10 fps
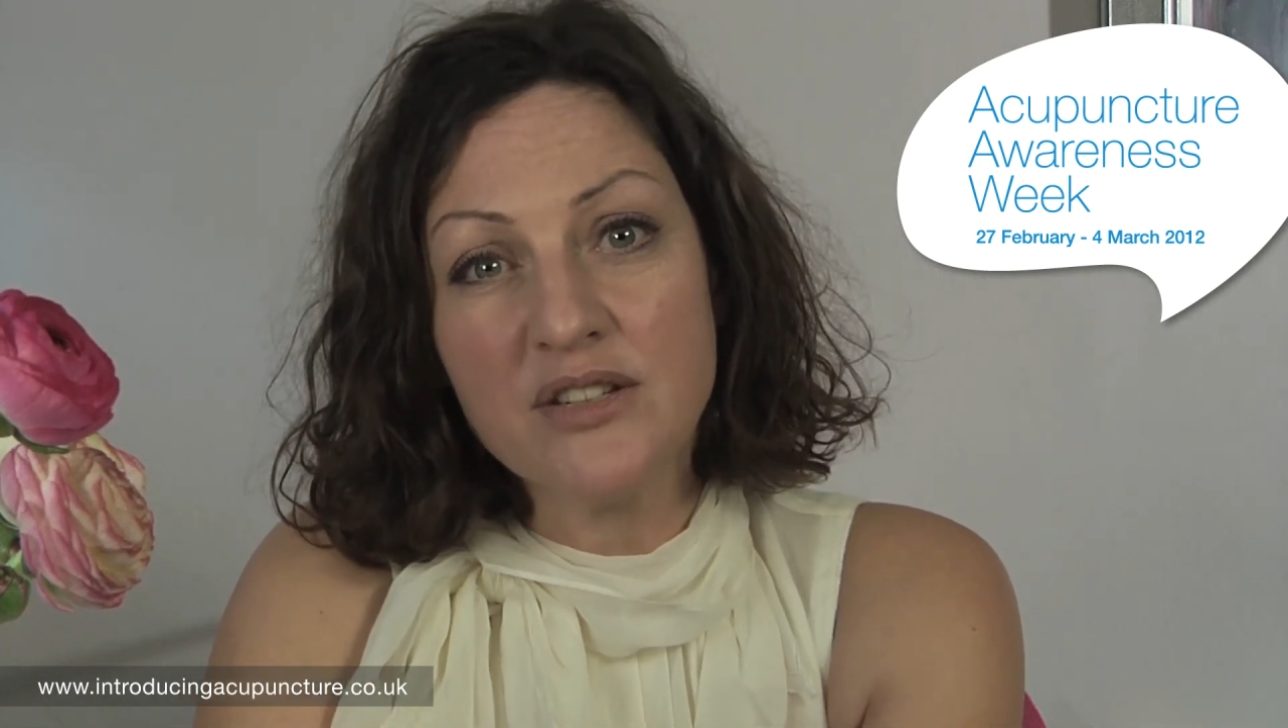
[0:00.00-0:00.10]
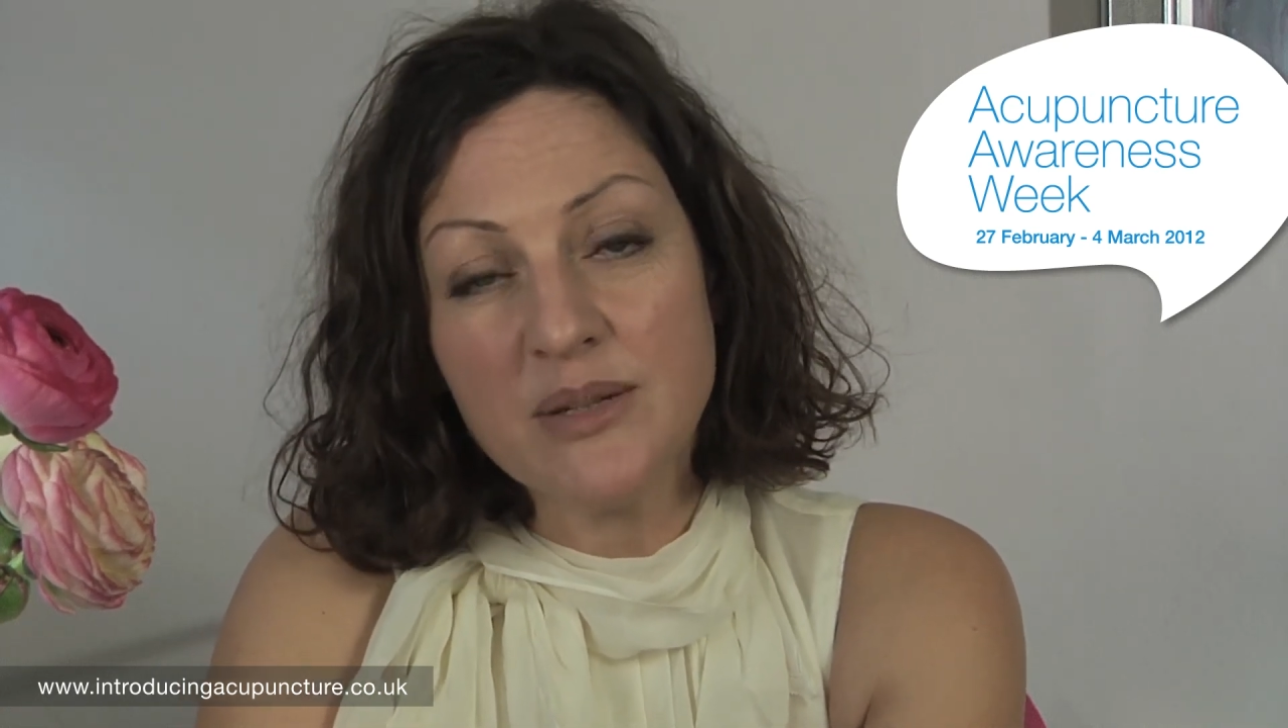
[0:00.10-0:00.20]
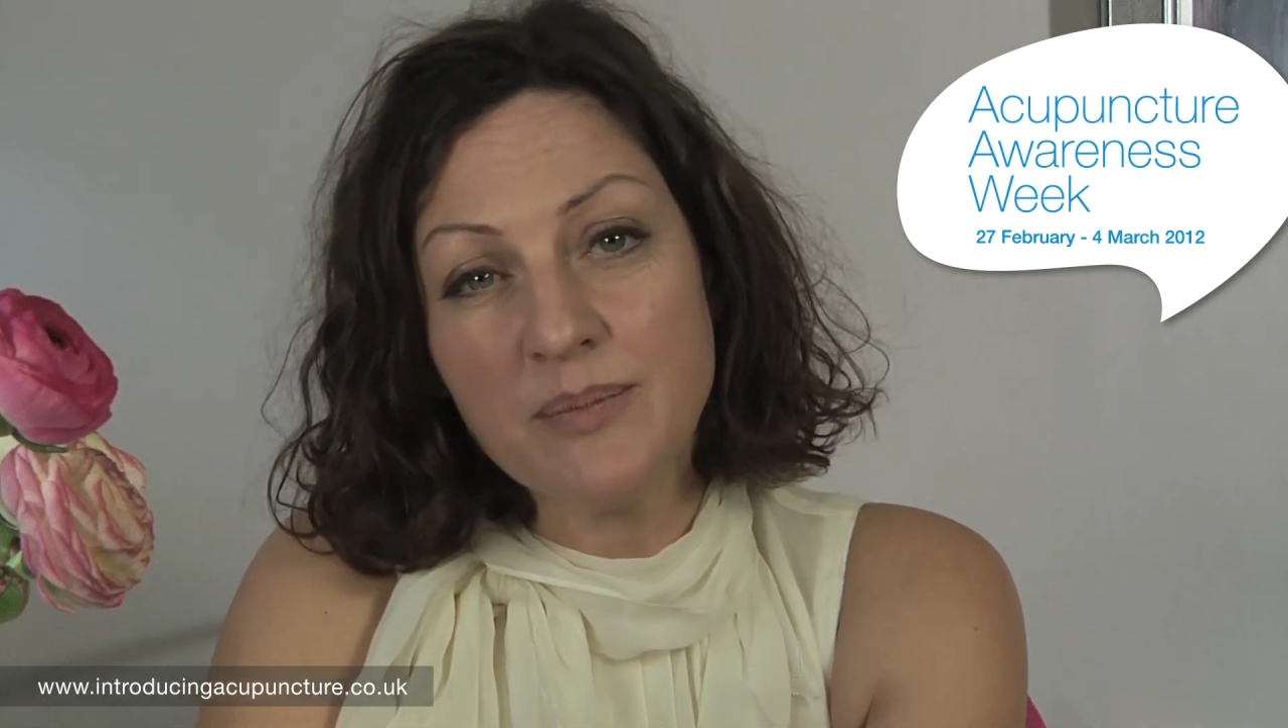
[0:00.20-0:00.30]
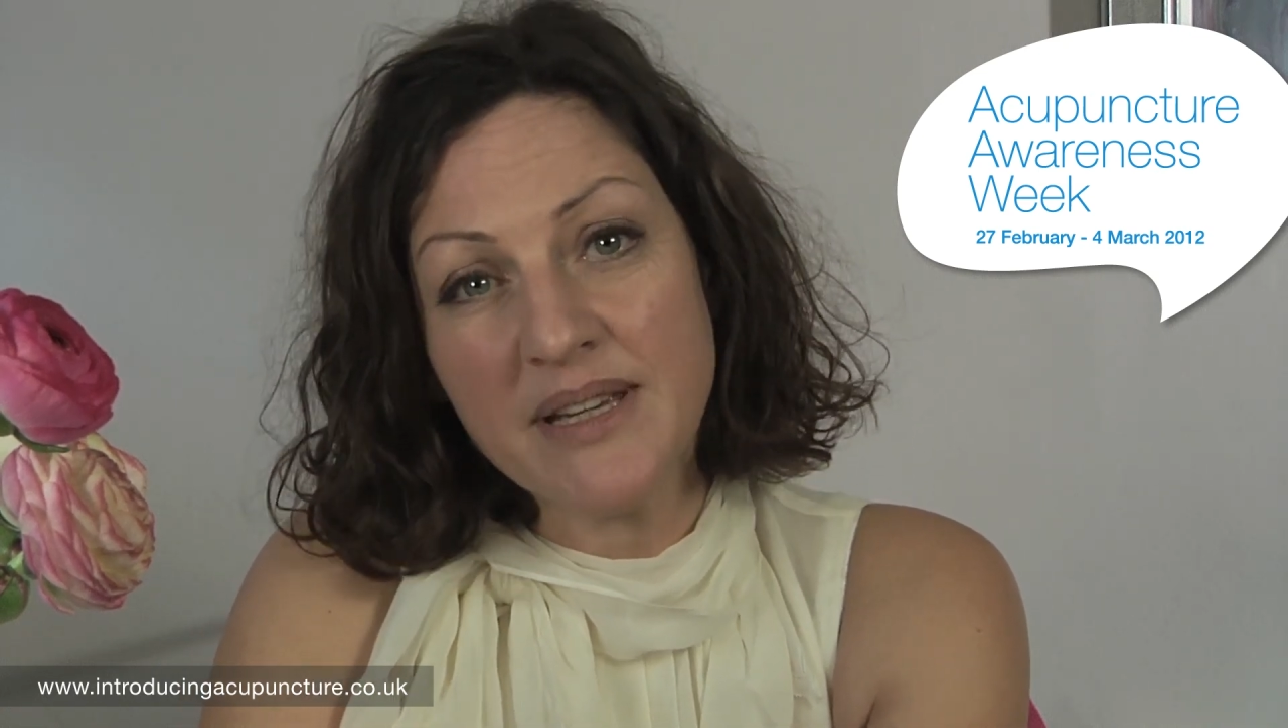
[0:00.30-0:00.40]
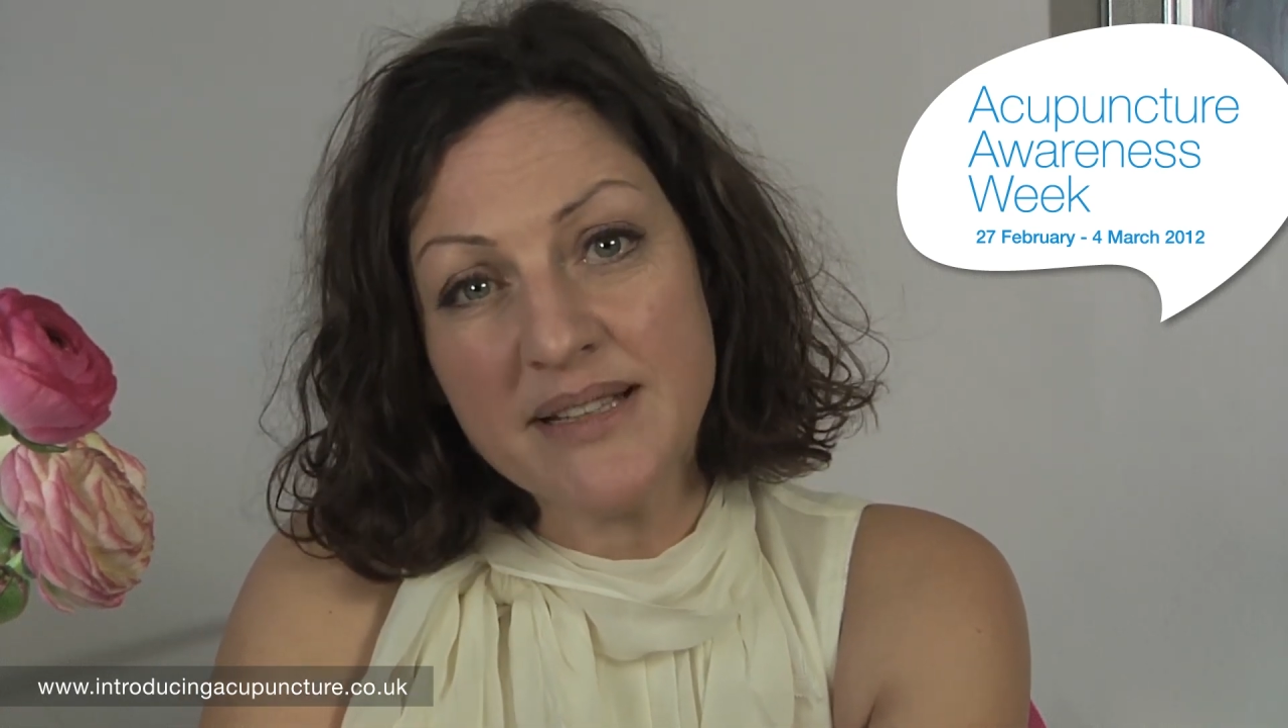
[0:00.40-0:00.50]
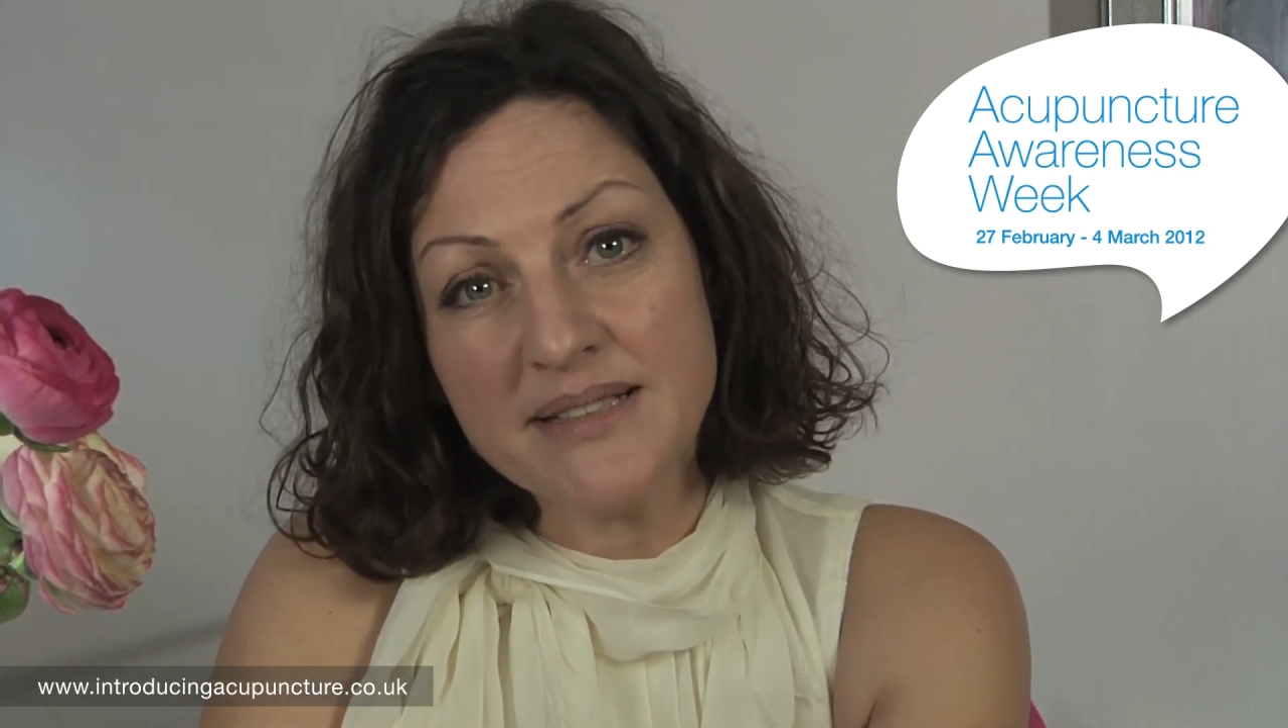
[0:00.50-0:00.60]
GP